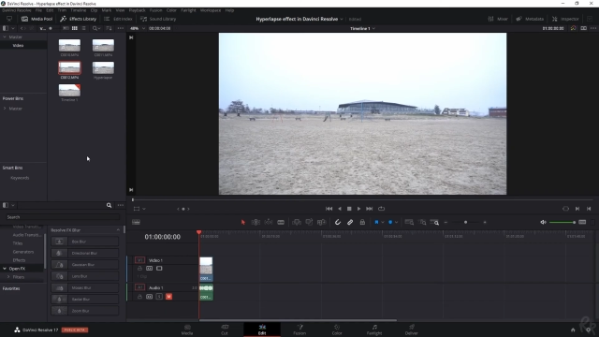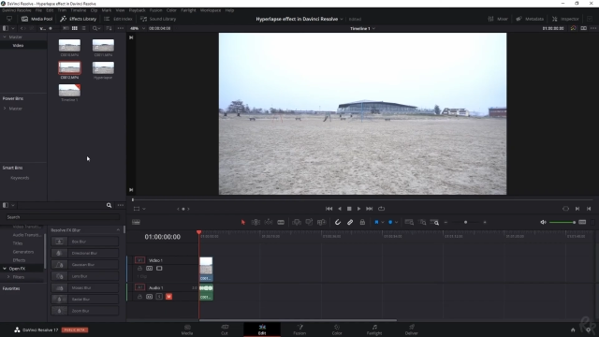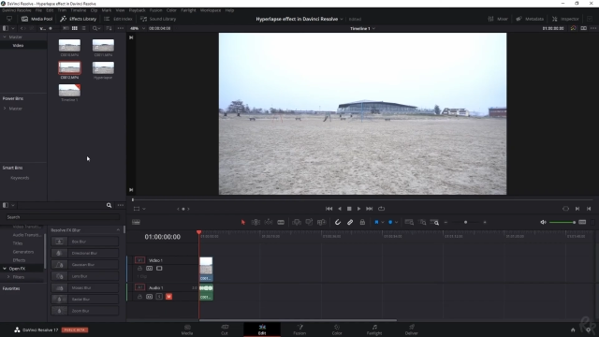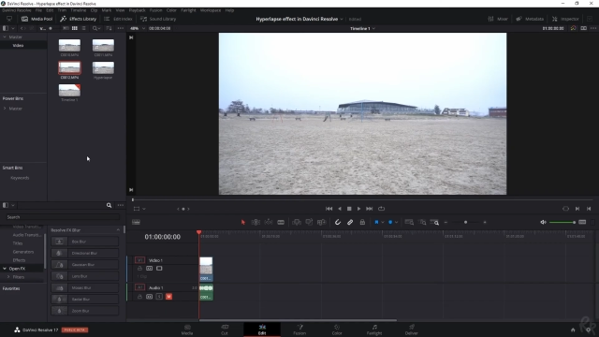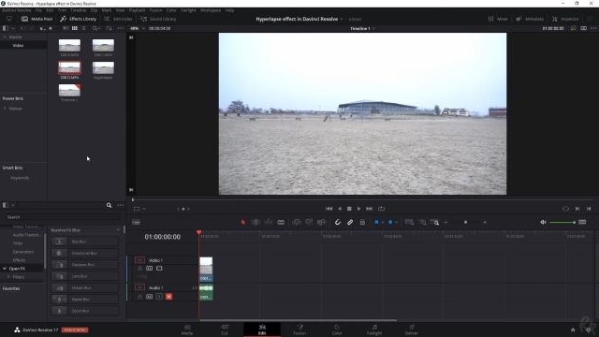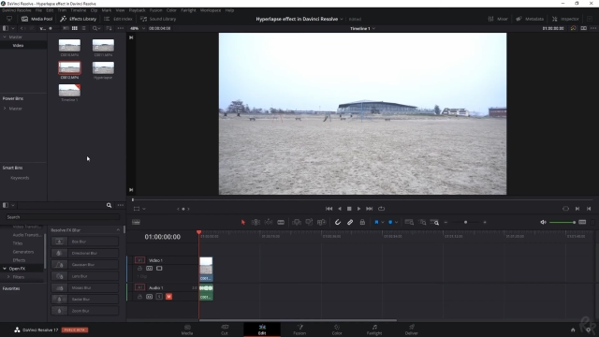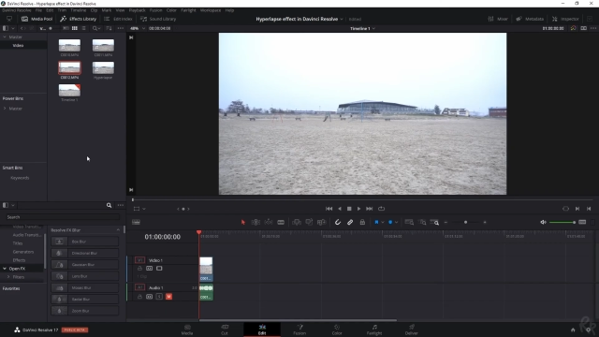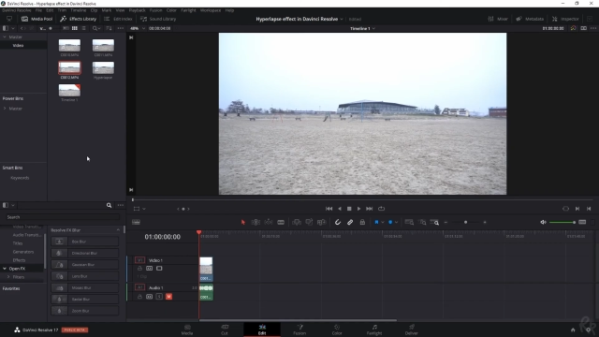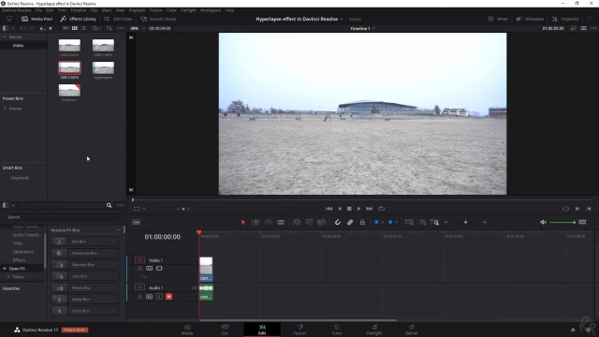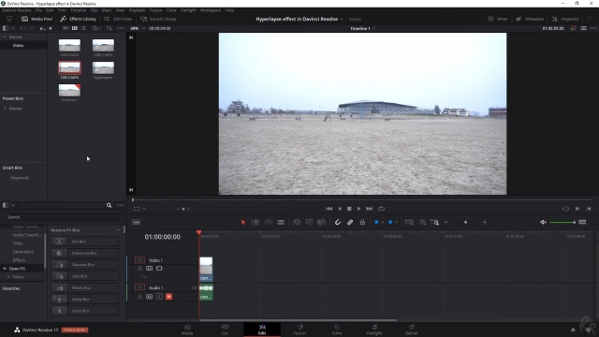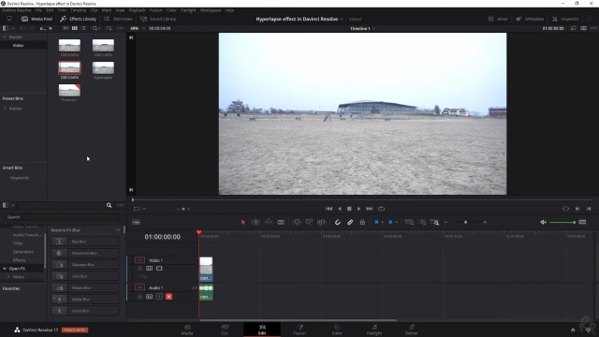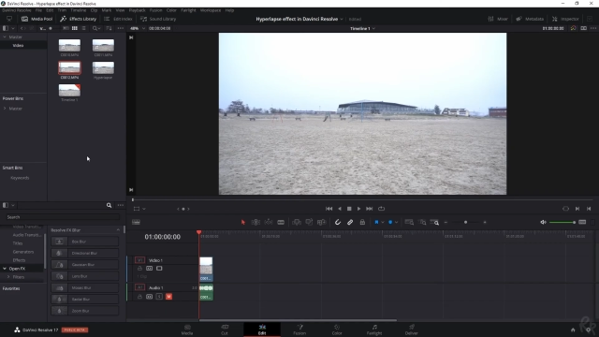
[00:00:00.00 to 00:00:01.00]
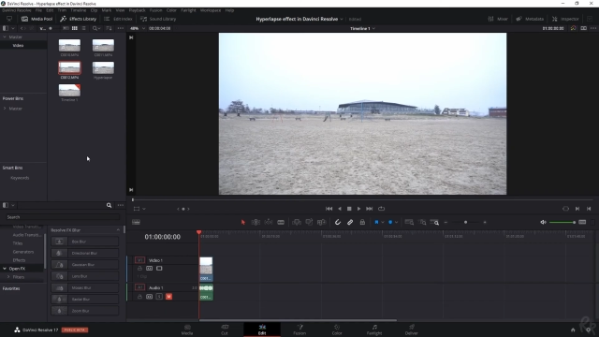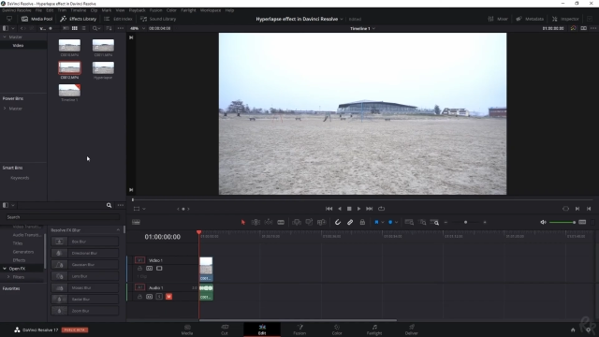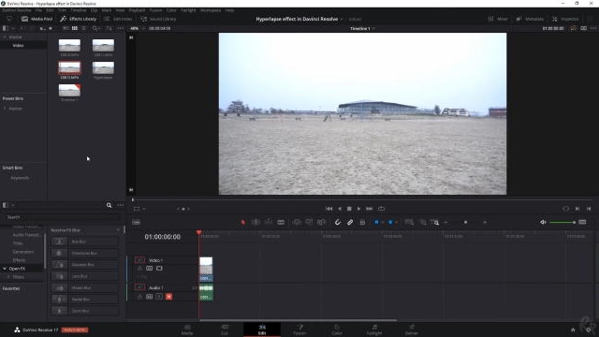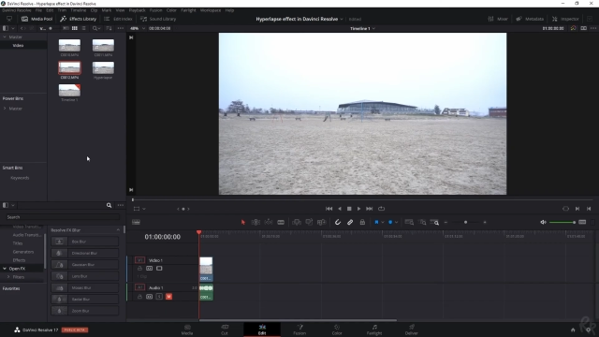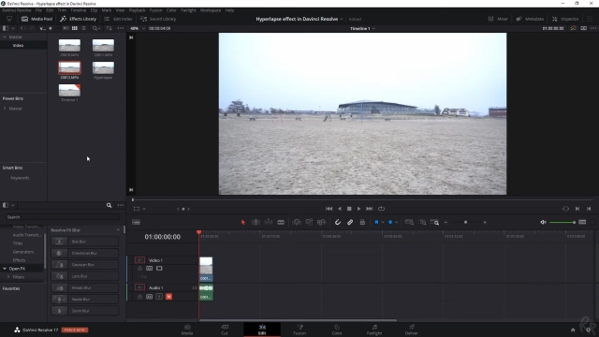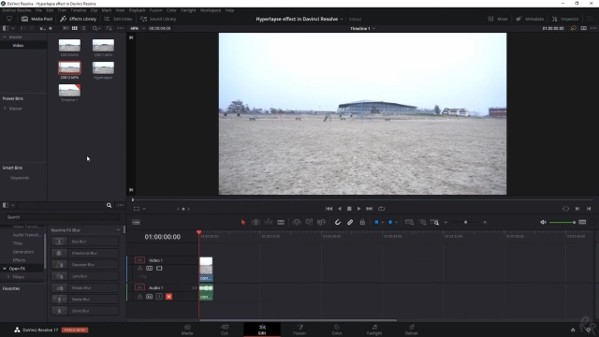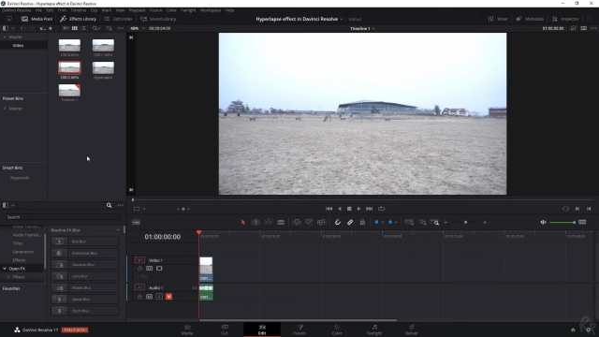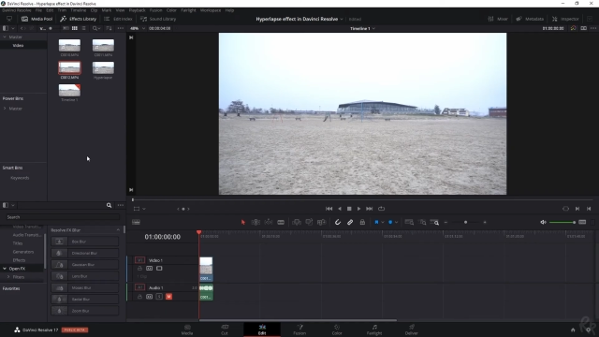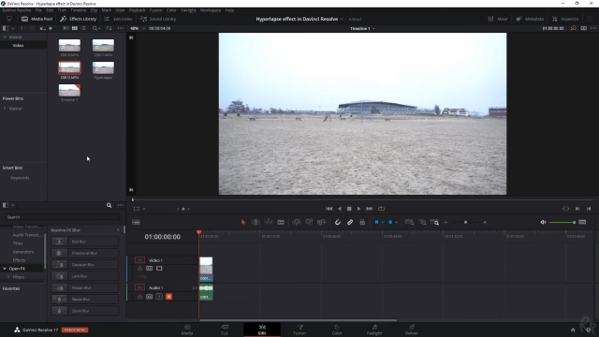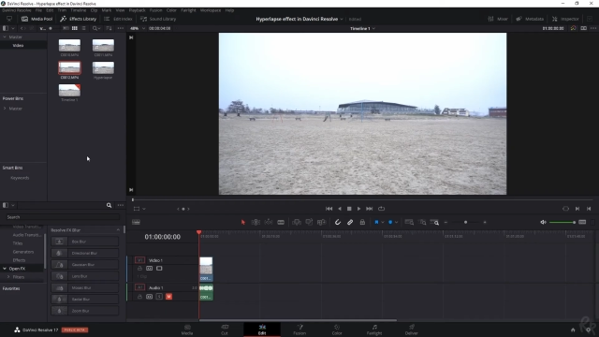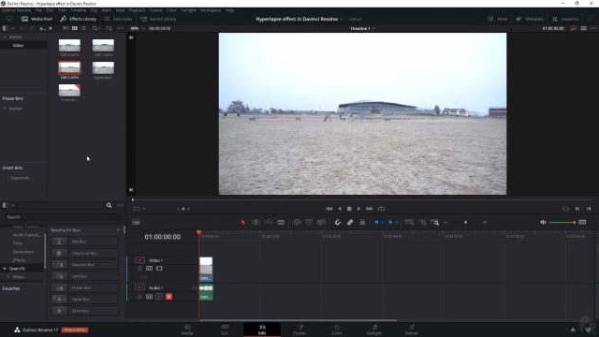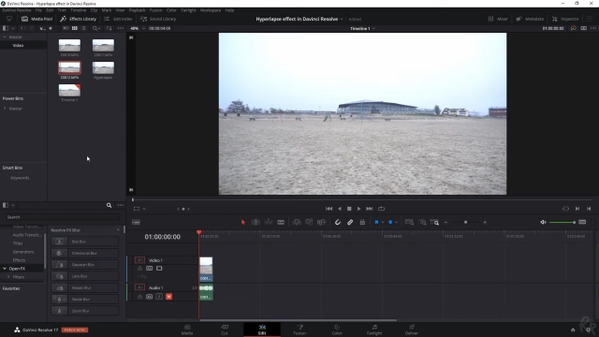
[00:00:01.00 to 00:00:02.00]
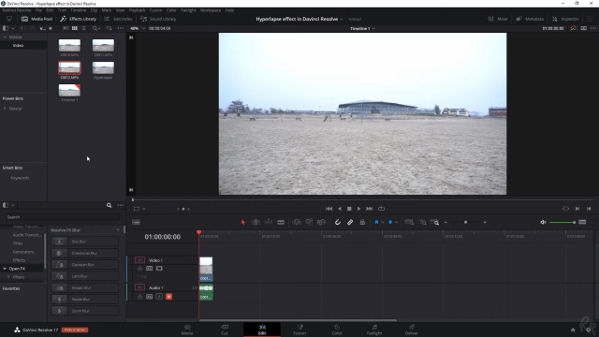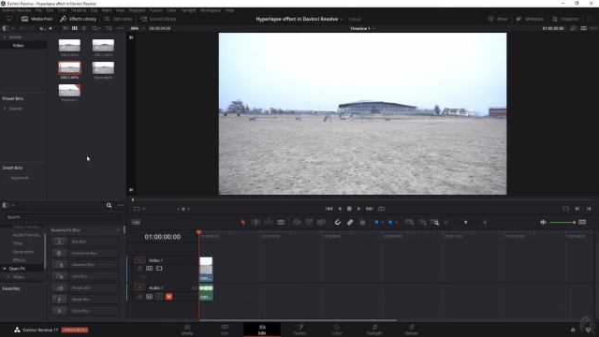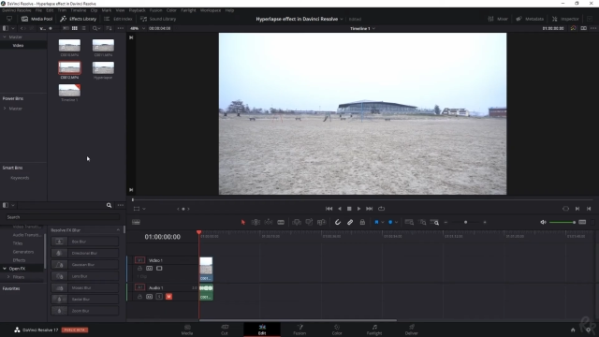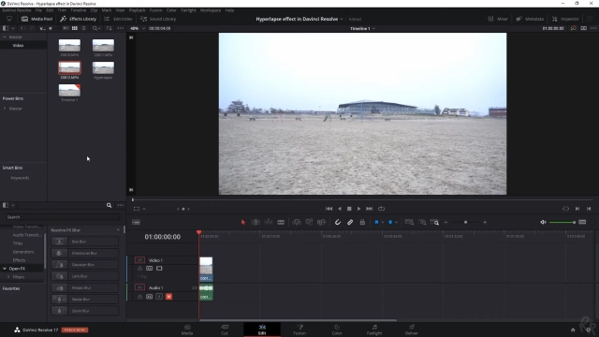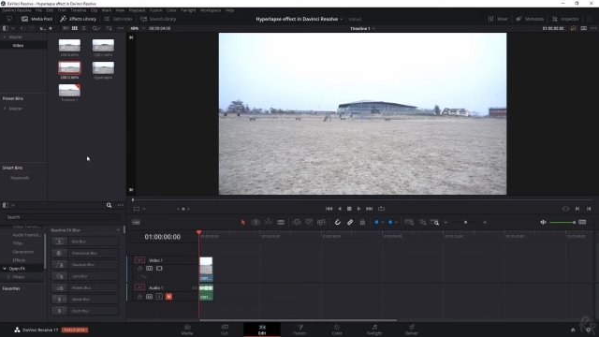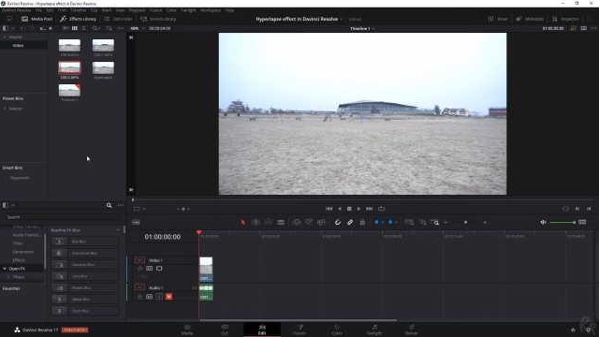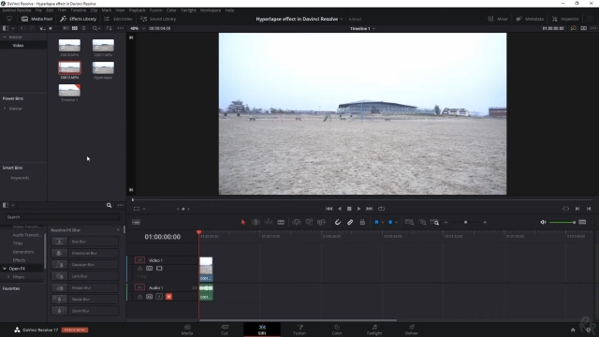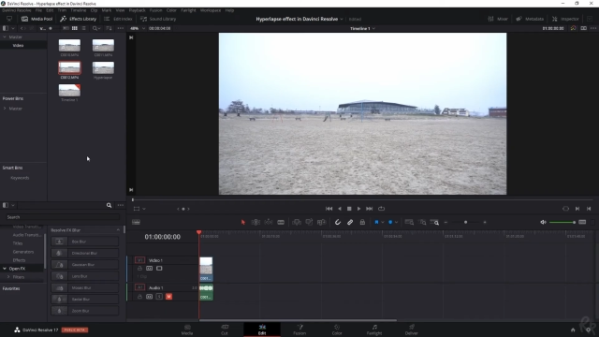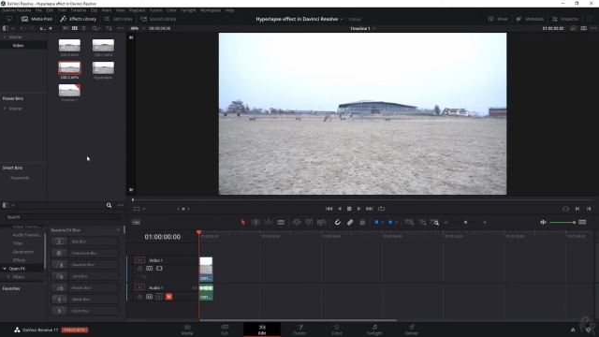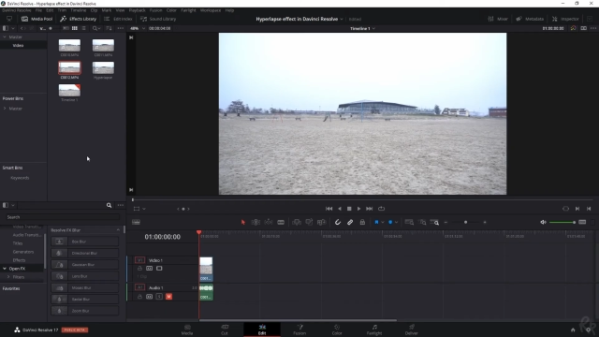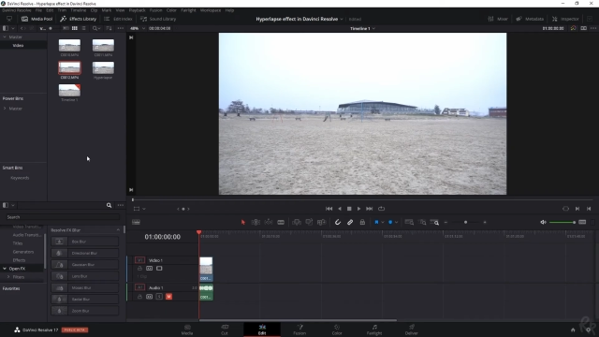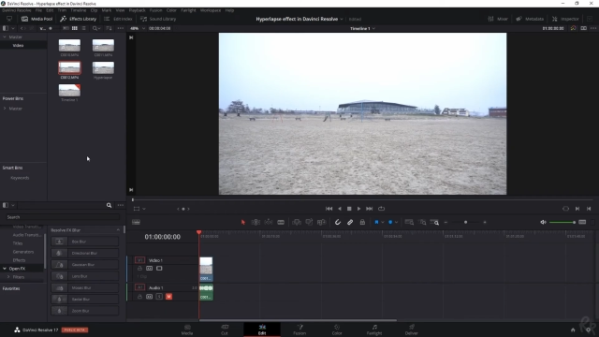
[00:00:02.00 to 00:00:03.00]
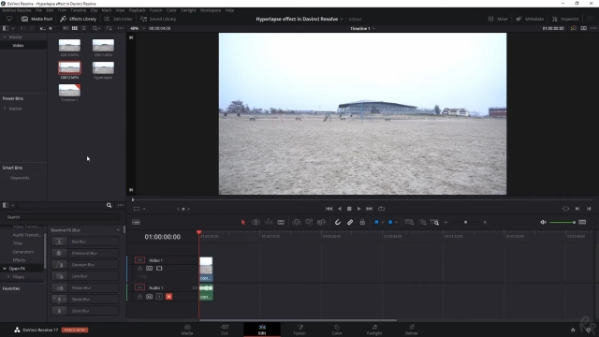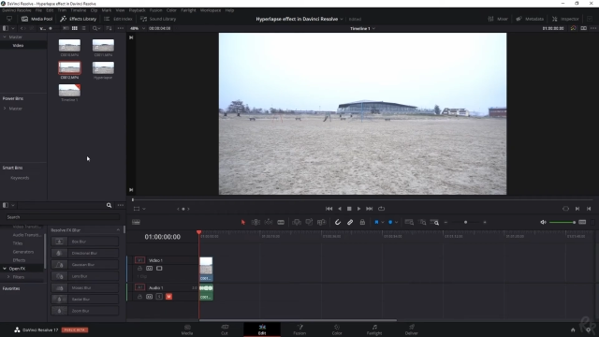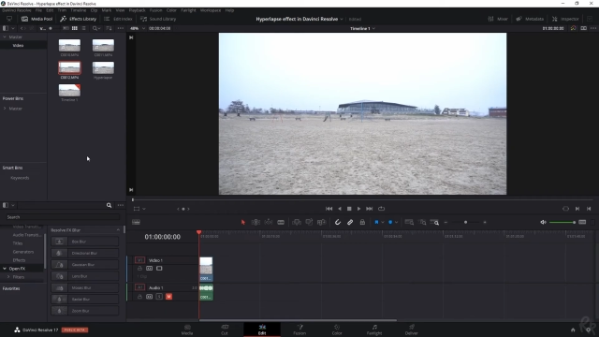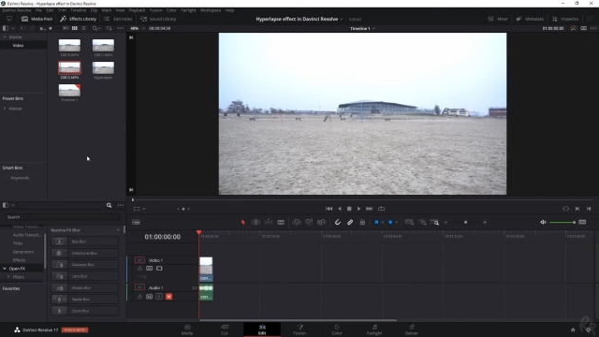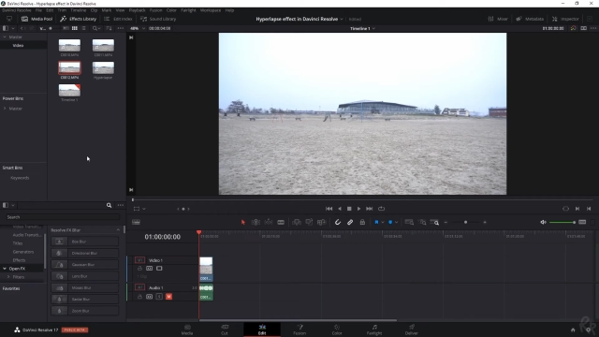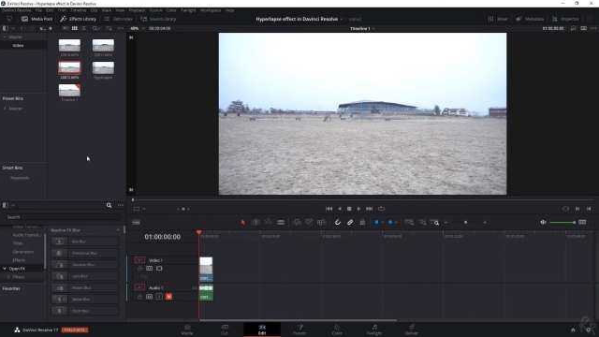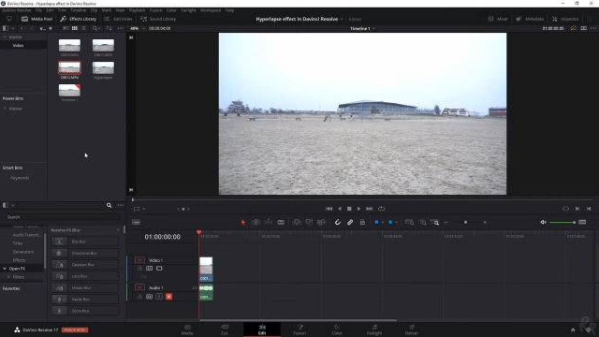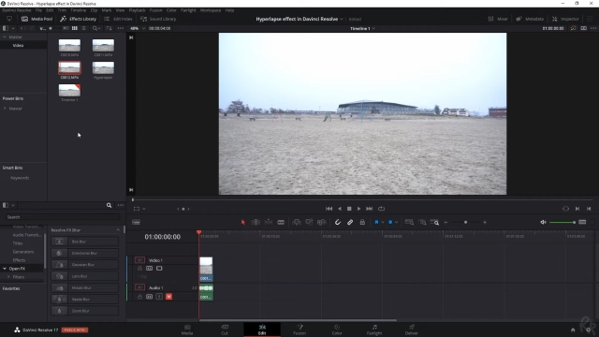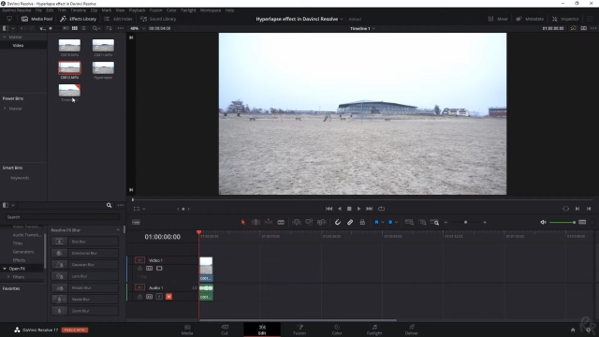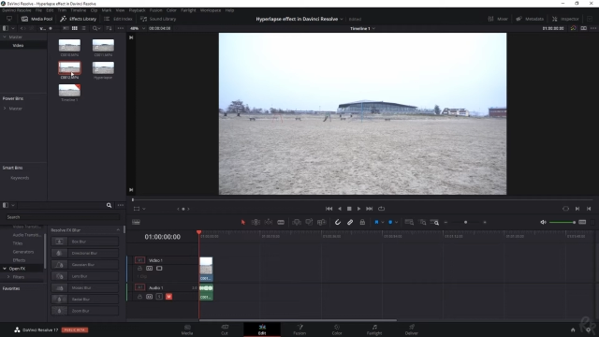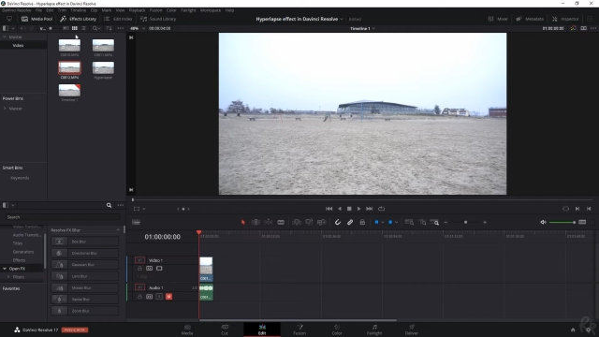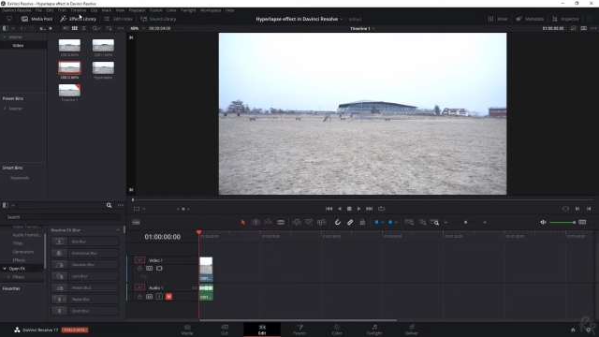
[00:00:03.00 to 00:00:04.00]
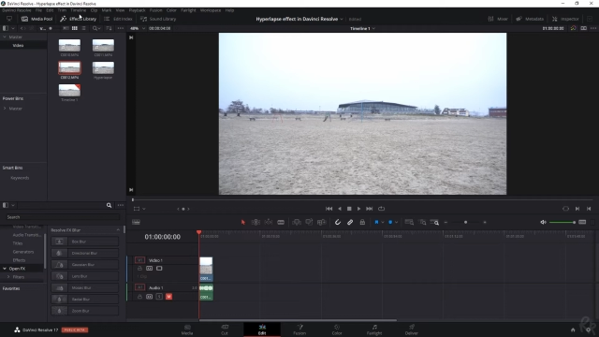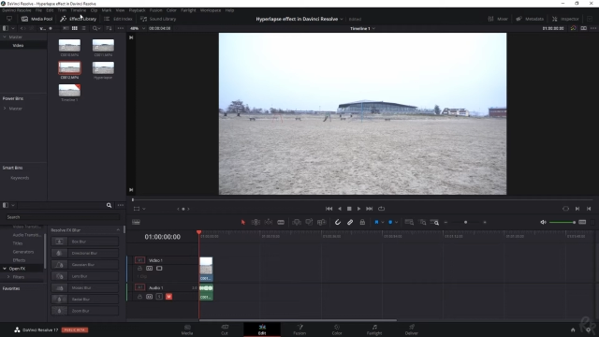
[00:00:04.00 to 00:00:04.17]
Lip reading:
Nobody's mouth can be seen.